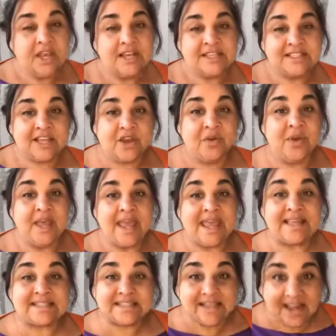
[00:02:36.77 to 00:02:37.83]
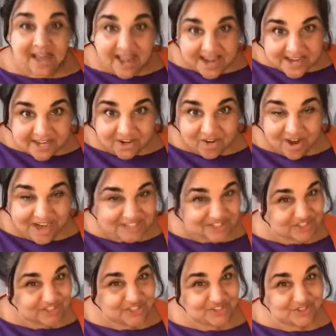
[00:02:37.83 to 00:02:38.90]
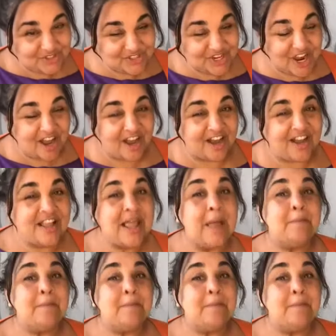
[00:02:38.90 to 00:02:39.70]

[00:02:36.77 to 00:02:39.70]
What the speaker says: So it's like a gratitude jar,